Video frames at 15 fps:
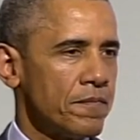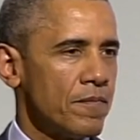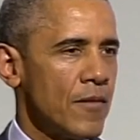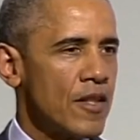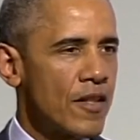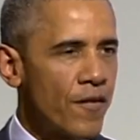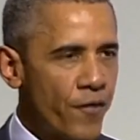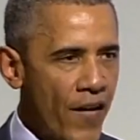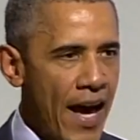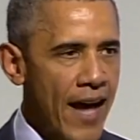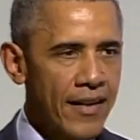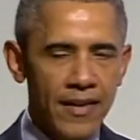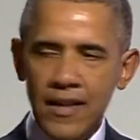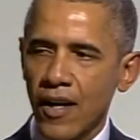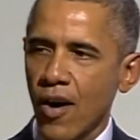is the
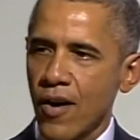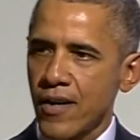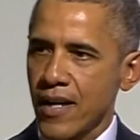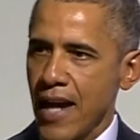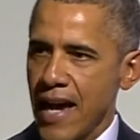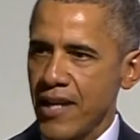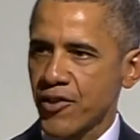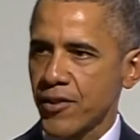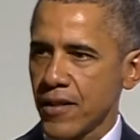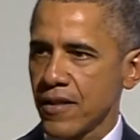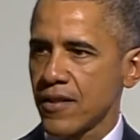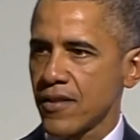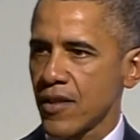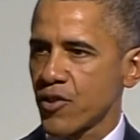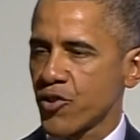fact that our
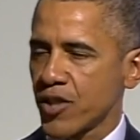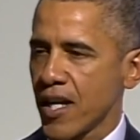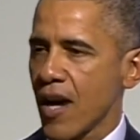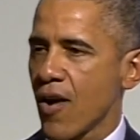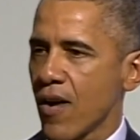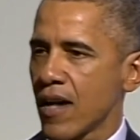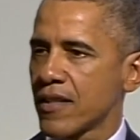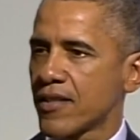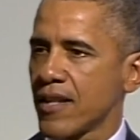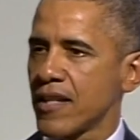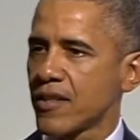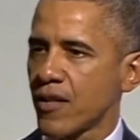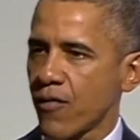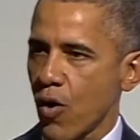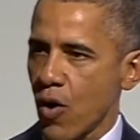nations share a
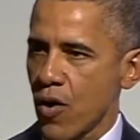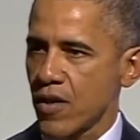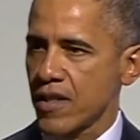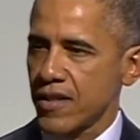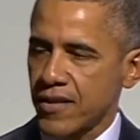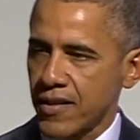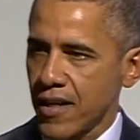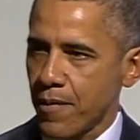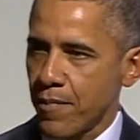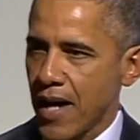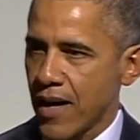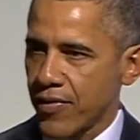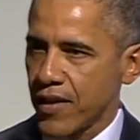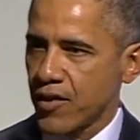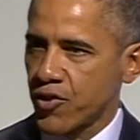sense of urgency
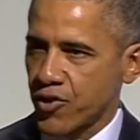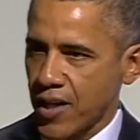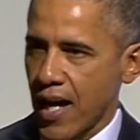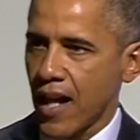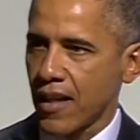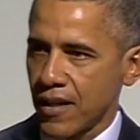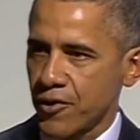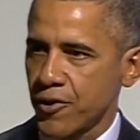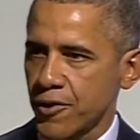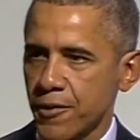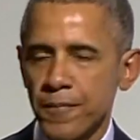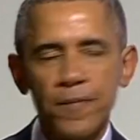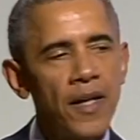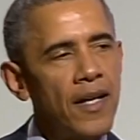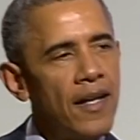about this challenge
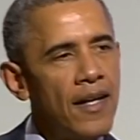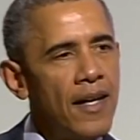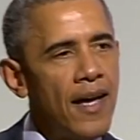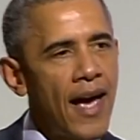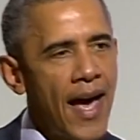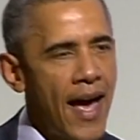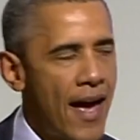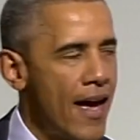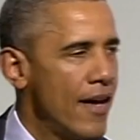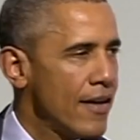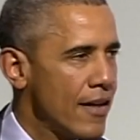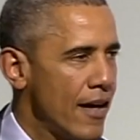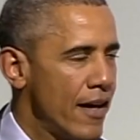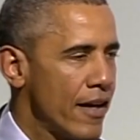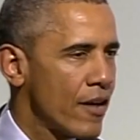
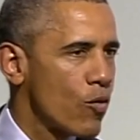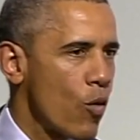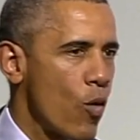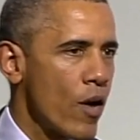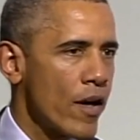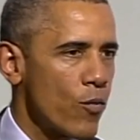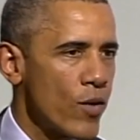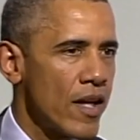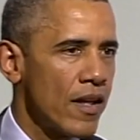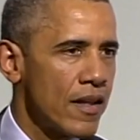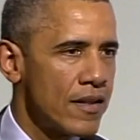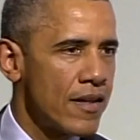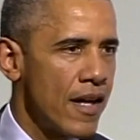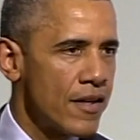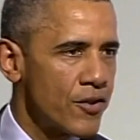and a growing
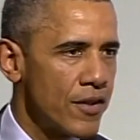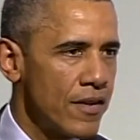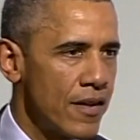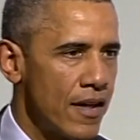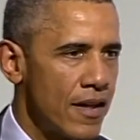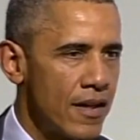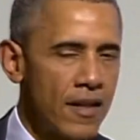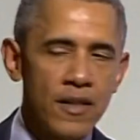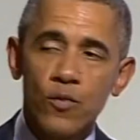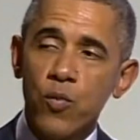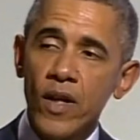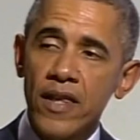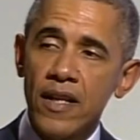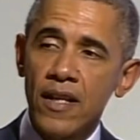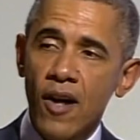realization that it is
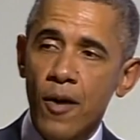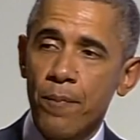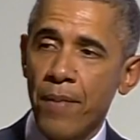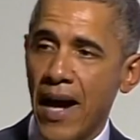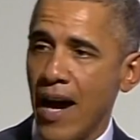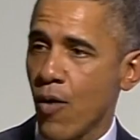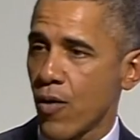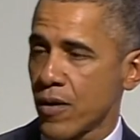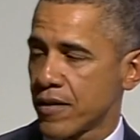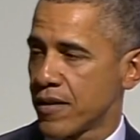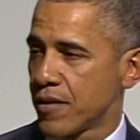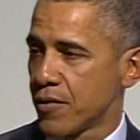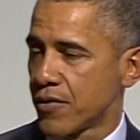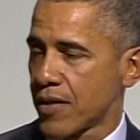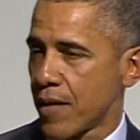within our power to
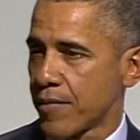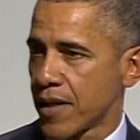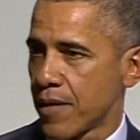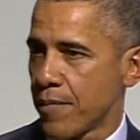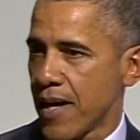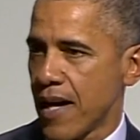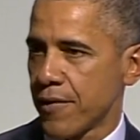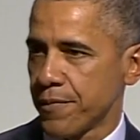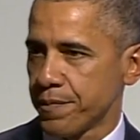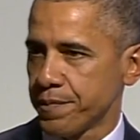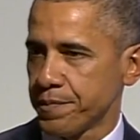do something about it.